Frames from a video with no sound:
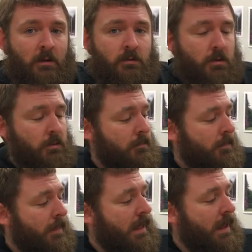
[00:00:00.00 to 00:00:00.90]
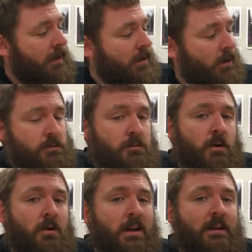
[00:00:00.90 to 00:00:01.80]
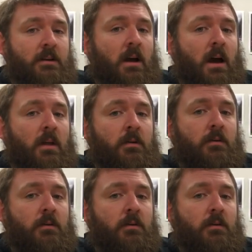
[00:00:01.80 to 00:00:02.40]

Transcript: too, and it can also turn into other